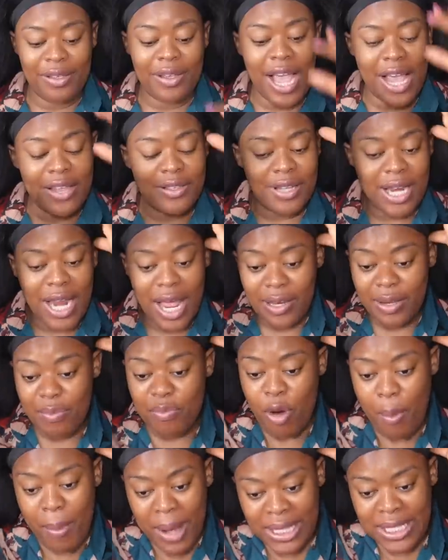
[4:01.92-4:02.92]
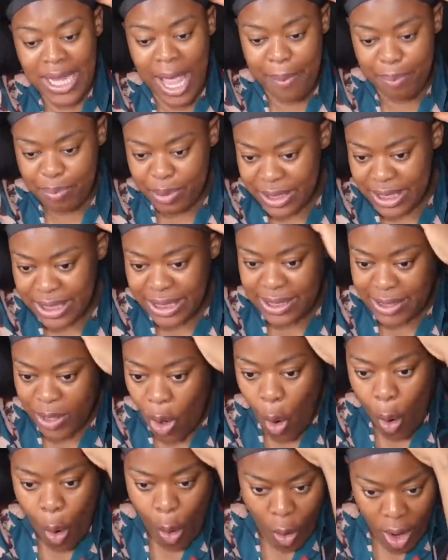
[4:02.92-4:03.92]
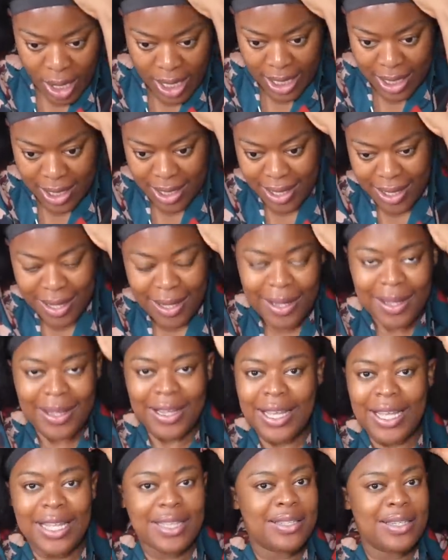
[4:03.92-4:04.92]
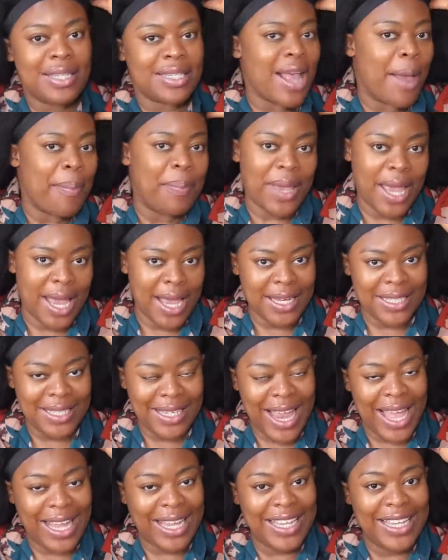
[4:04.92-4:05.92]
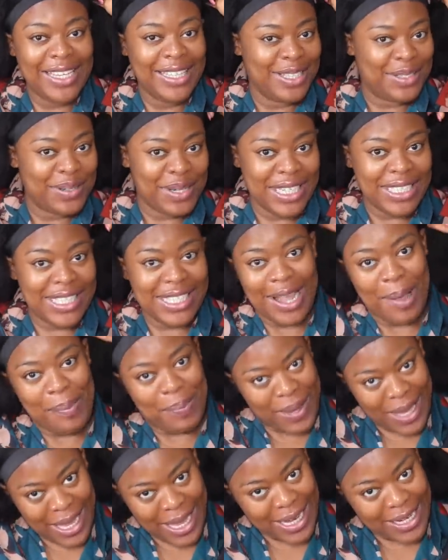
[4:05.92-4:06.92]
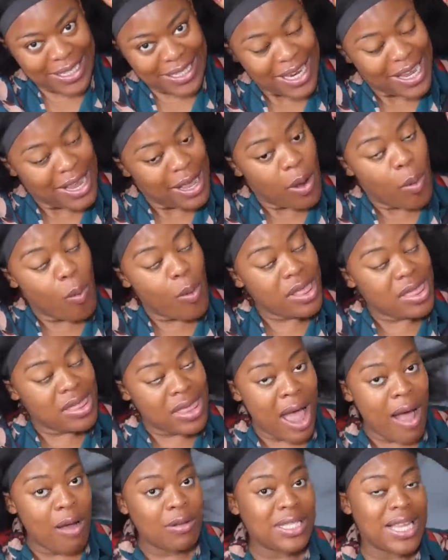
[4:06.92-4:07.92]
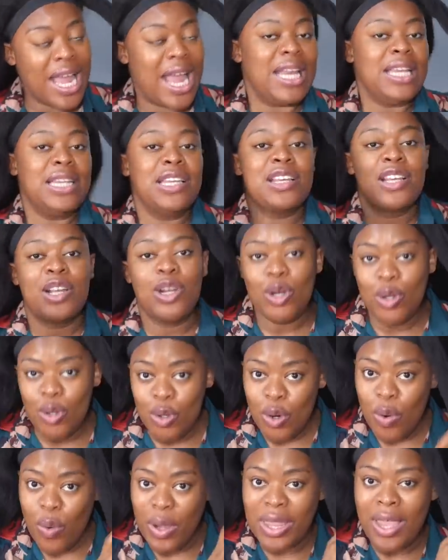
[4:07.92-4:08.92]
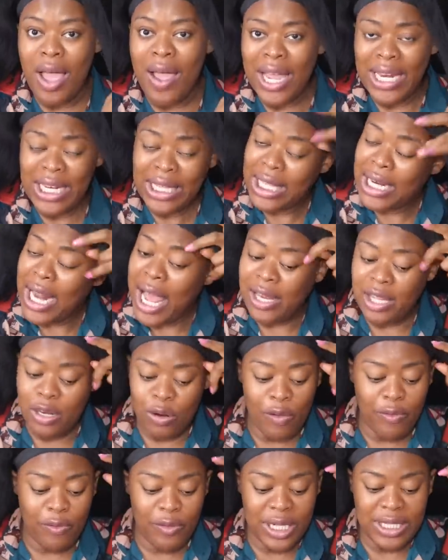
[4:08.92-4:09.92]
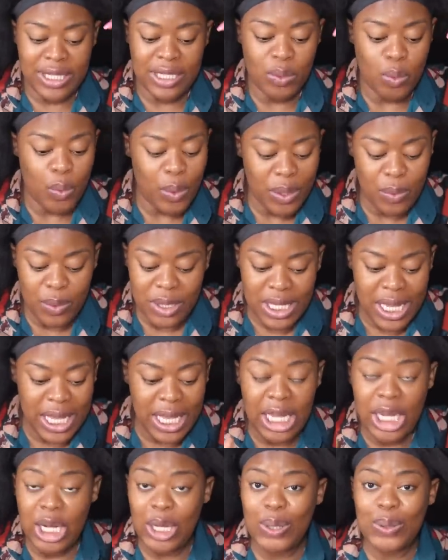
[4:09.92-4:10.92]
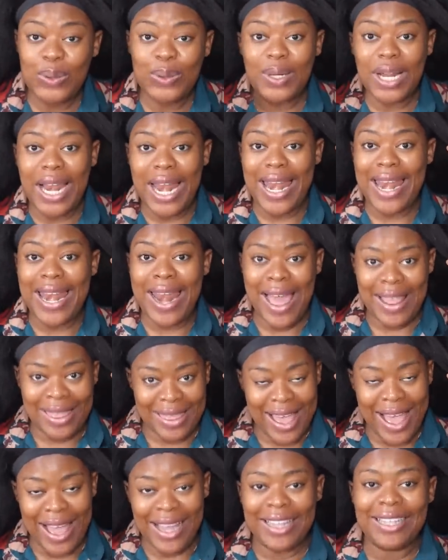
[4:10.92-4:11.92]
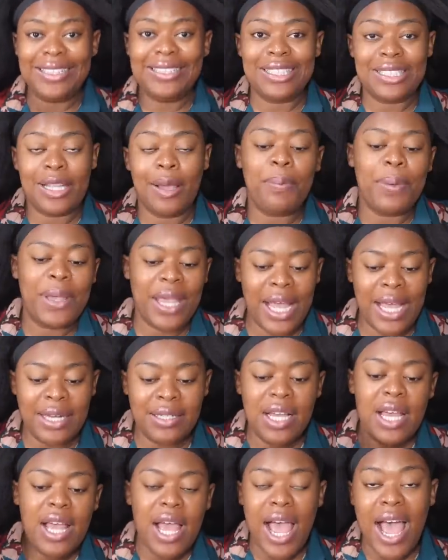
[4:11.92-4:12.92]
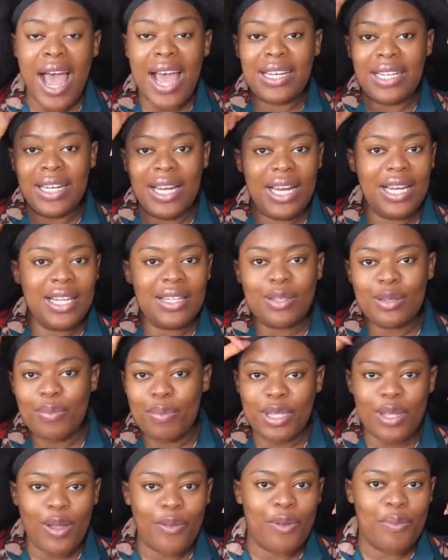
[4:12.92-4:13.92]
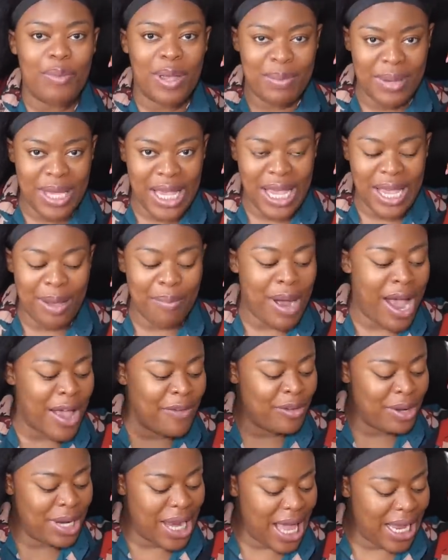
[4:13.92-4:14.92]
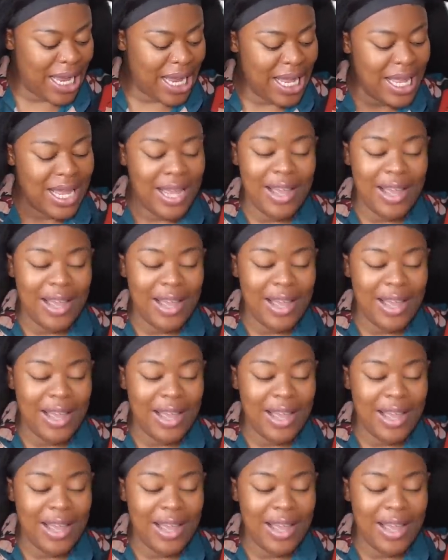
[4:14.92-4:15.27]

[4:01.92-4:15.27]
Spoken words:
You guys saw that the moment I put it on, it disappeared. Like, it literally disappeared without any glue, without anything. I did not fix this wig with a glue, nada. It disappeared. I did a little bit of a baby hair, but I feel like